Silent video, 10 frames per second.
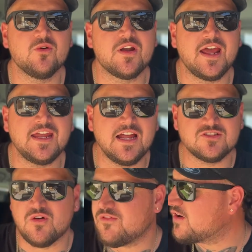doing a uh,
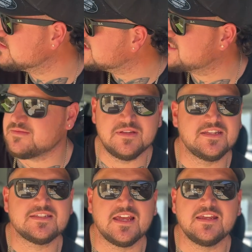12 volt system in
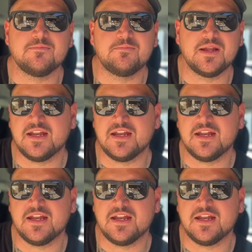this heat, but